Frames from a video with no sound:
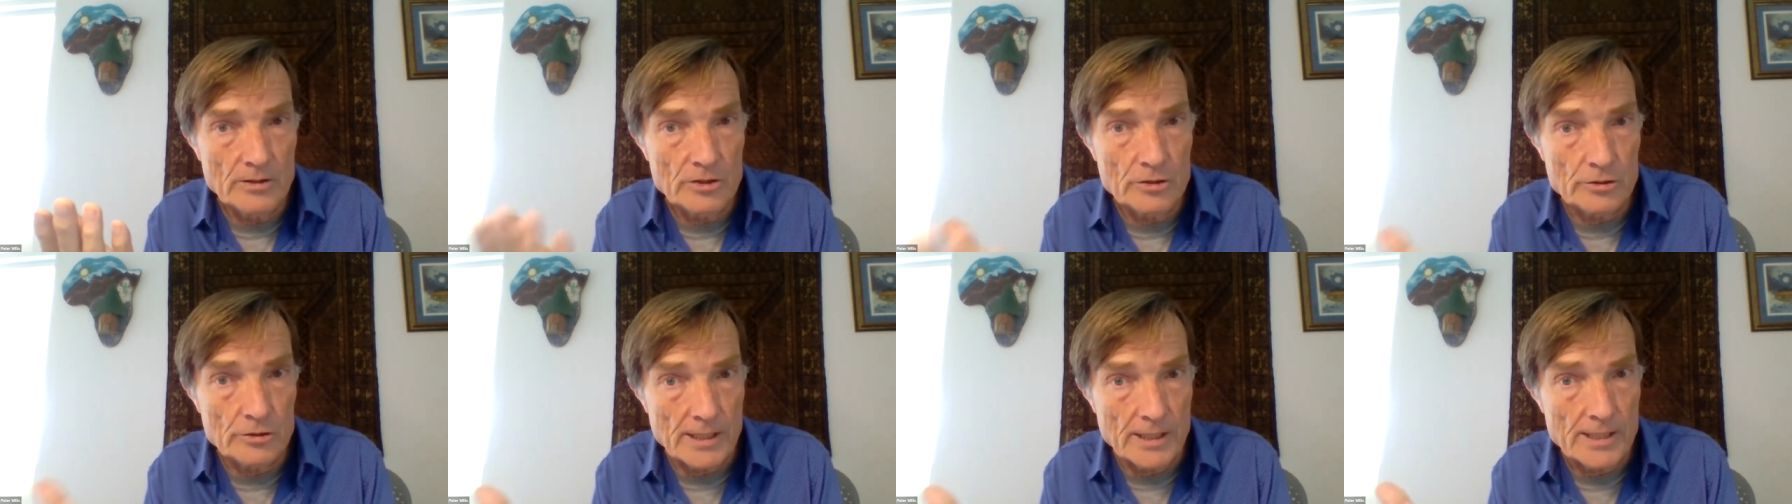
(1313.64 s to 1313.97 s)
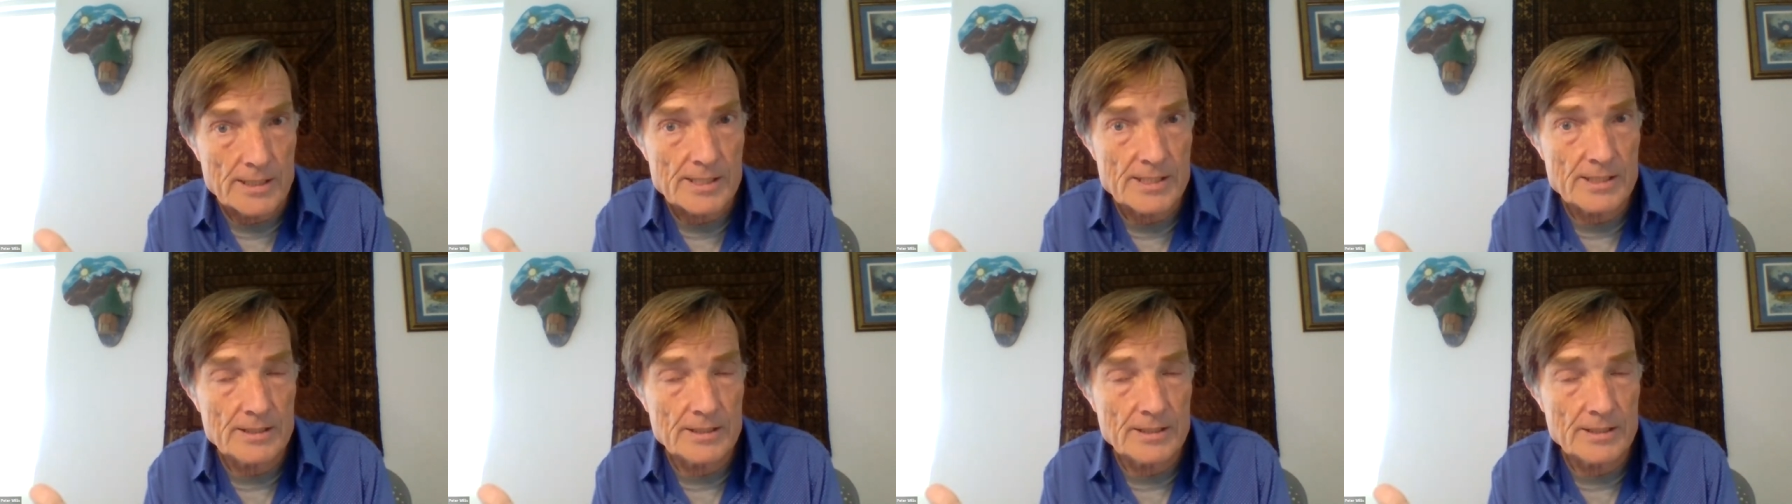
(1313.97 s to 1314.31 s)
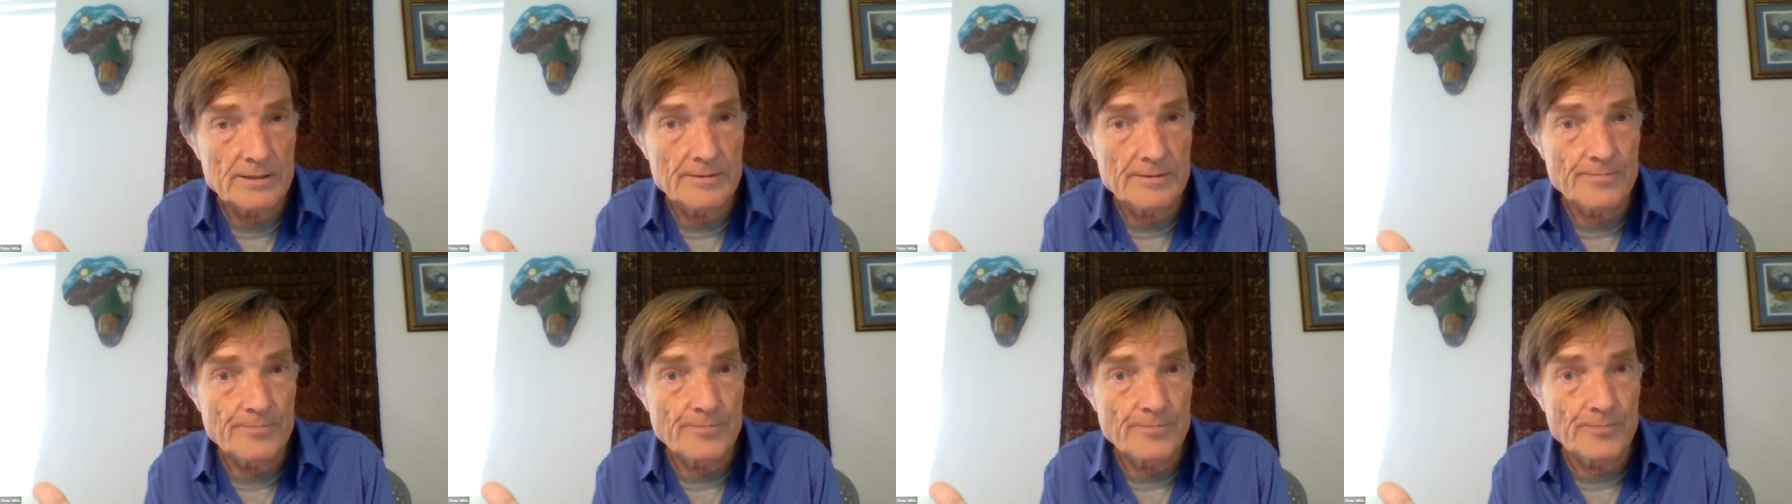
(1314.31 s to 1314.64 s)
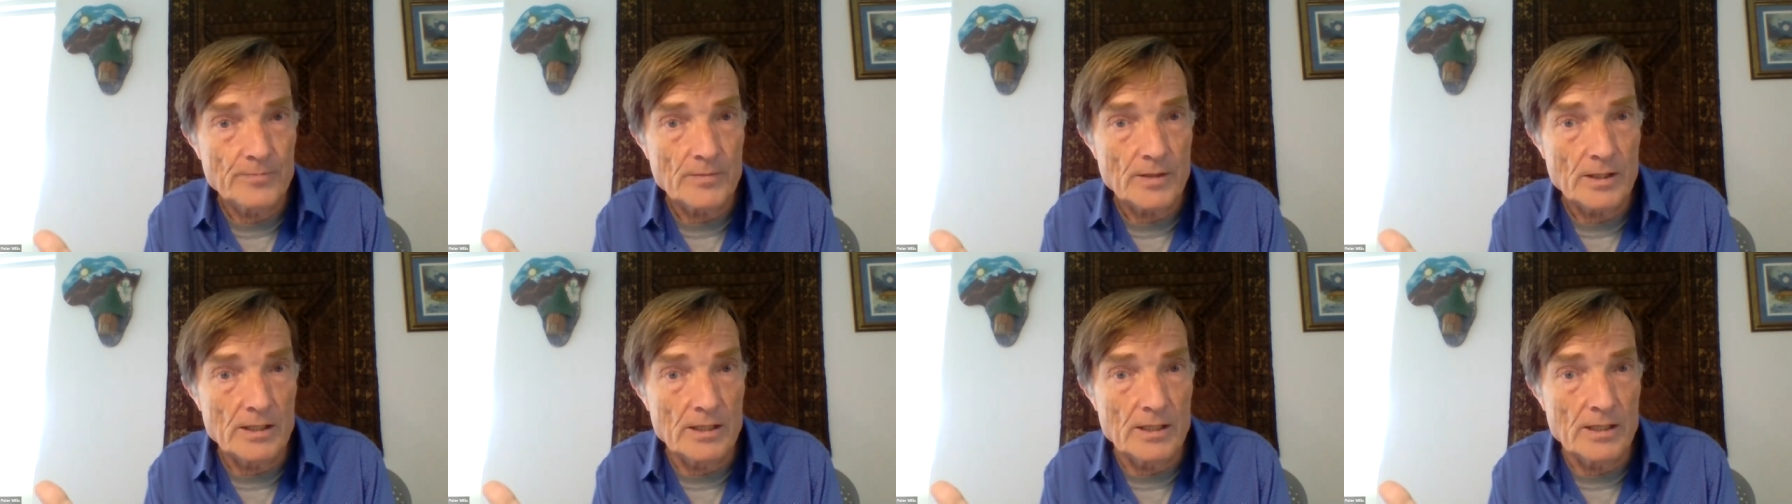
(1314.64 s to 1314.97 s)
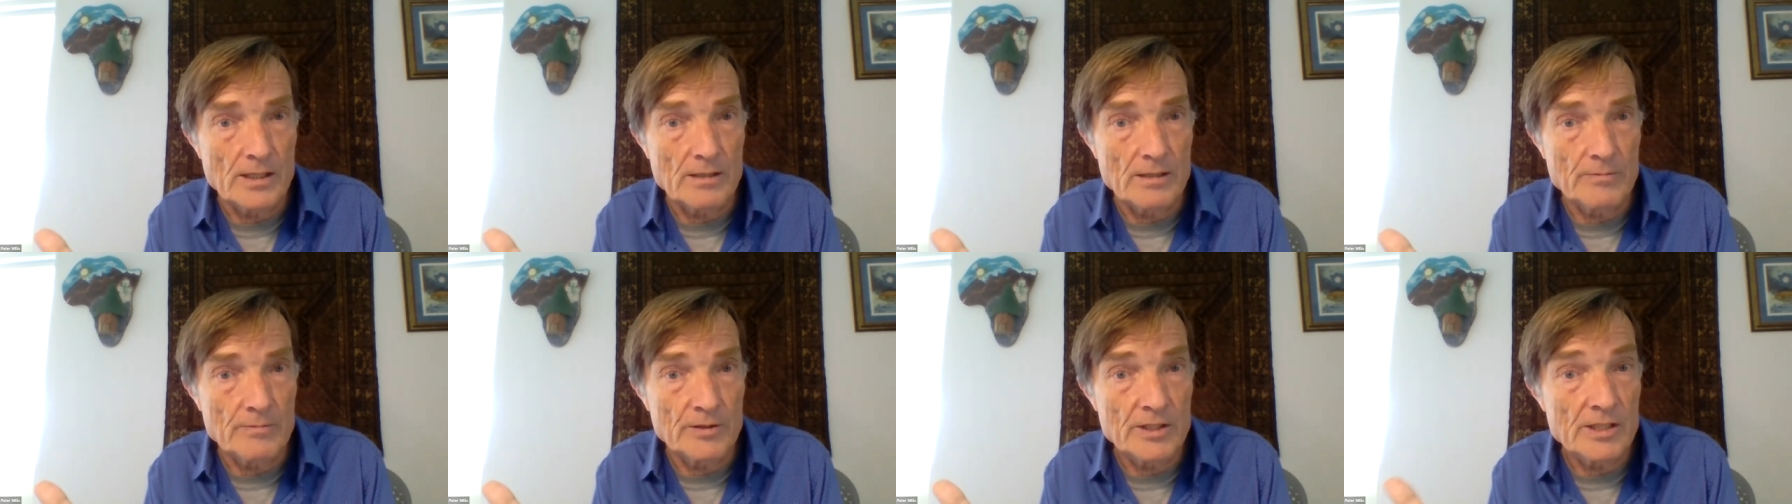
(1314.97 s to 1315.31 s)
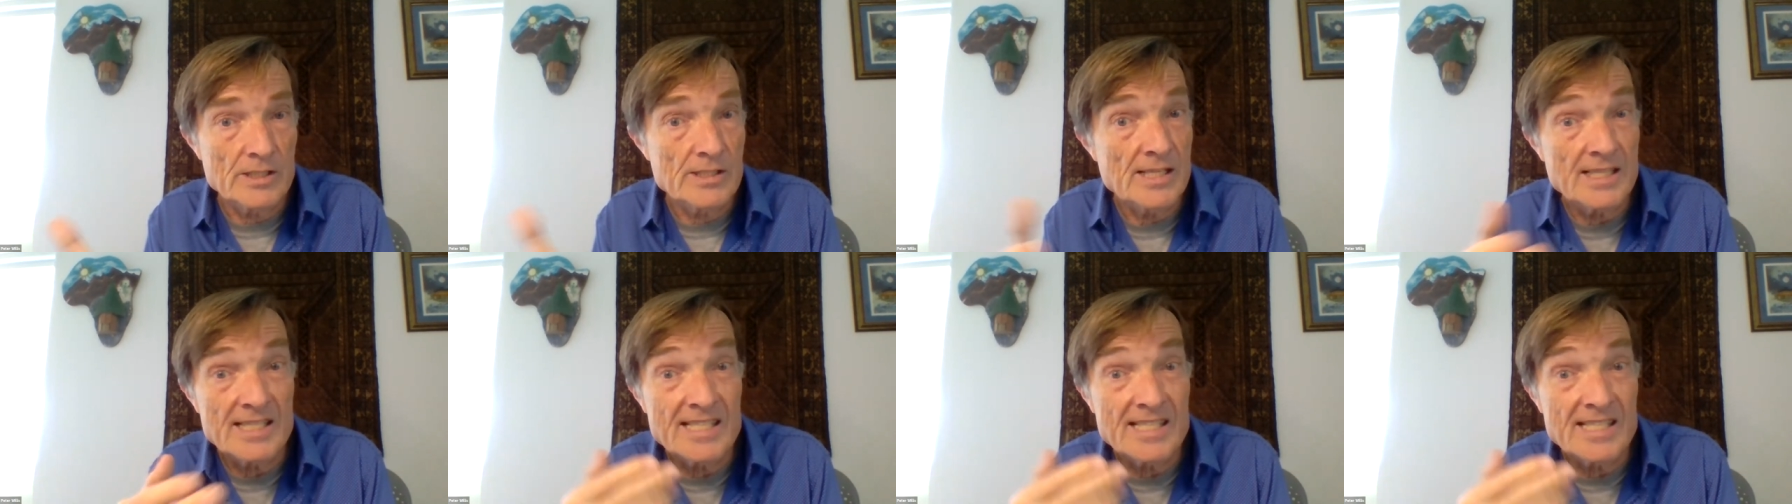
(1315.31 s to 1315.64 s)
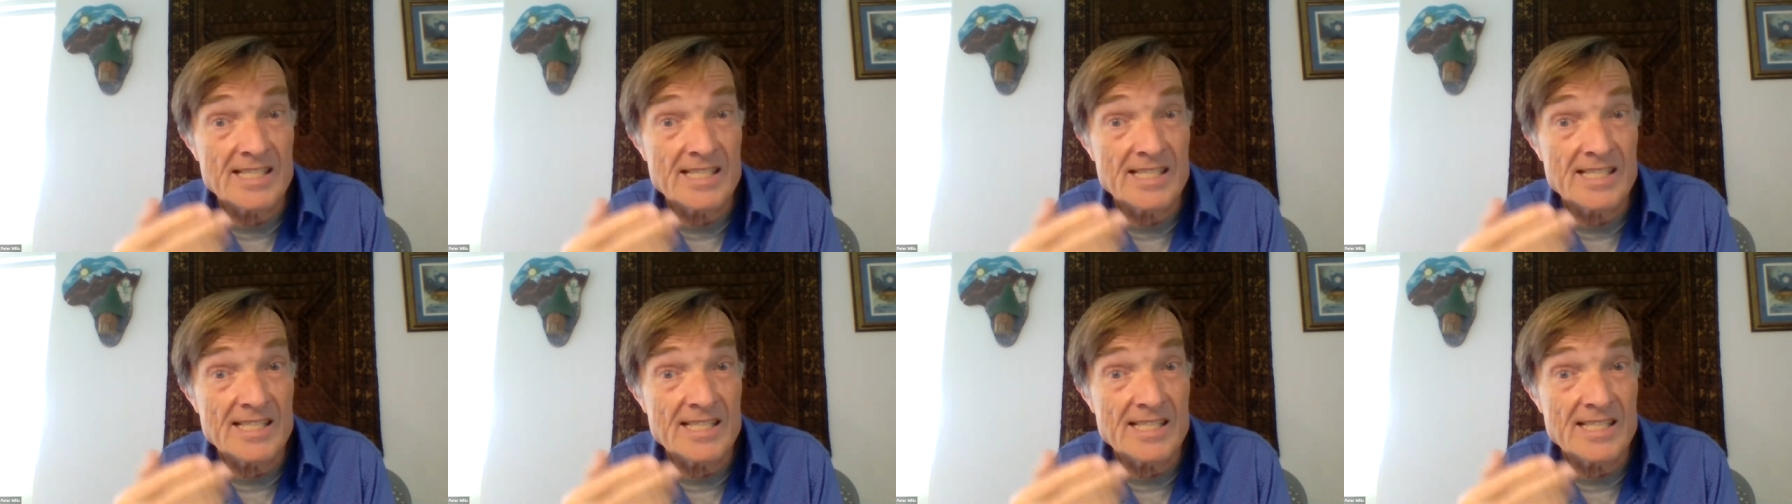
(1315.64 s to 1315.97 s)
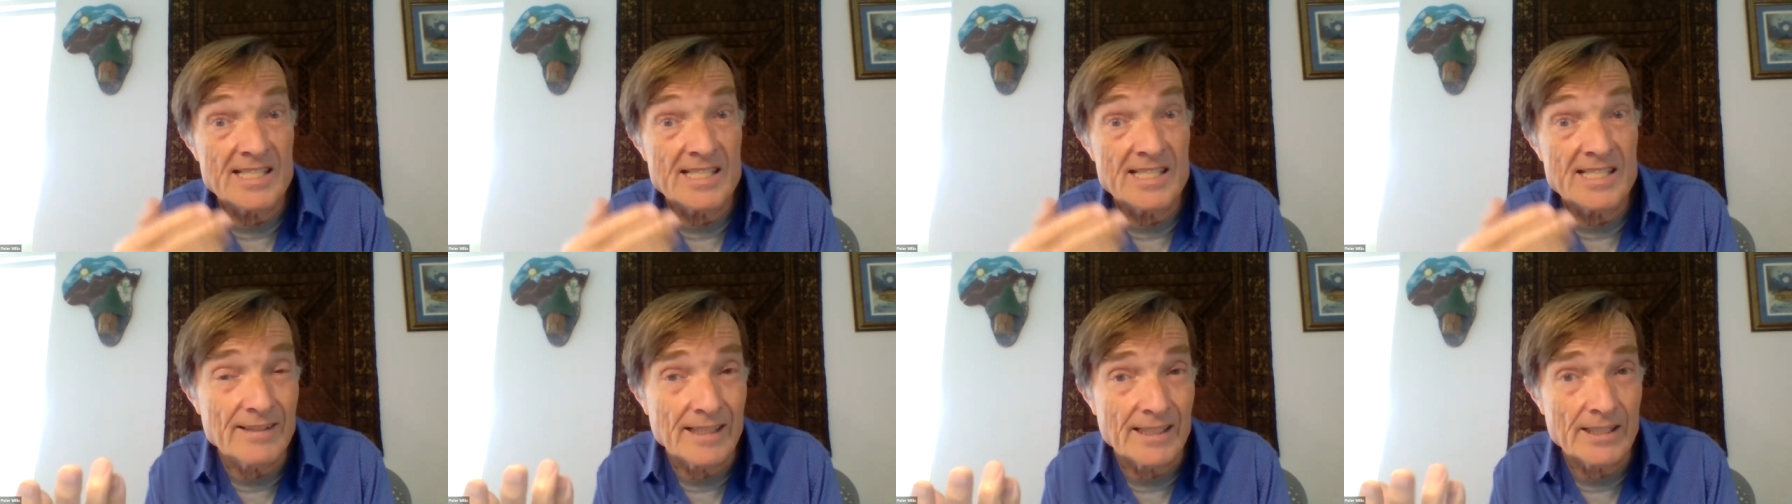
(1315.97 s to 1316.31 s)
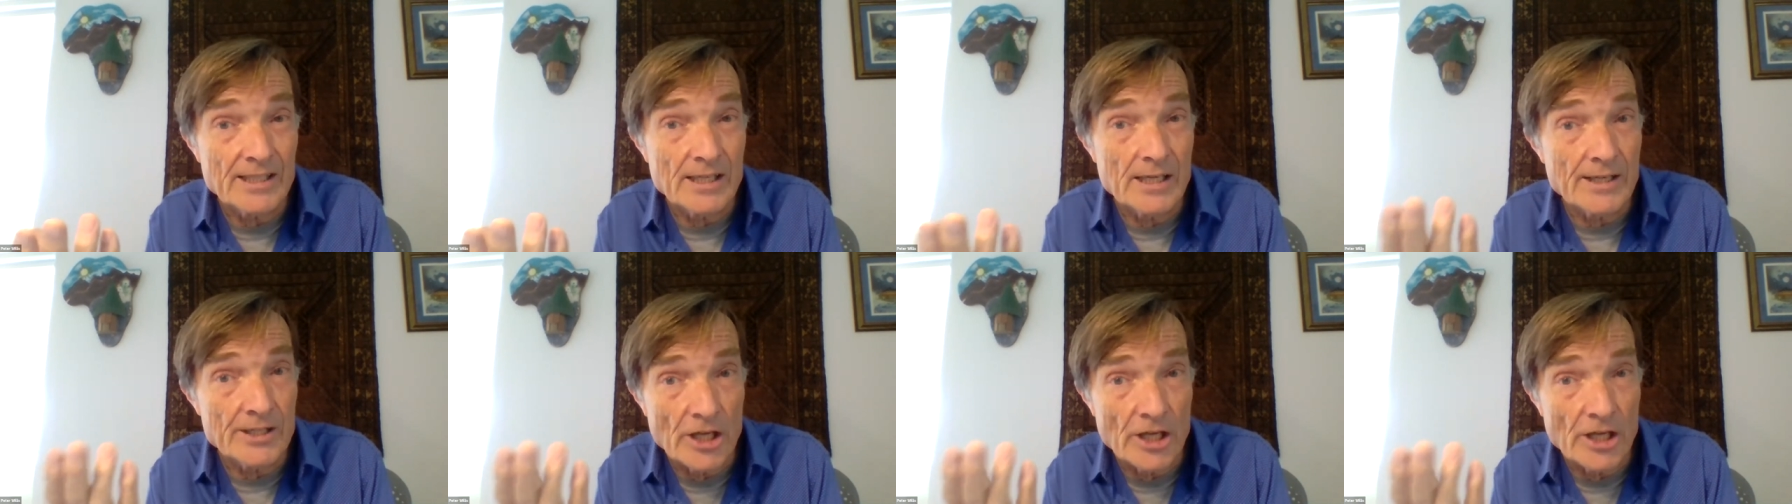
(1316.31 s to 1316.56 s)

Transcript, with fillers: trust, uh, because this is a we thing.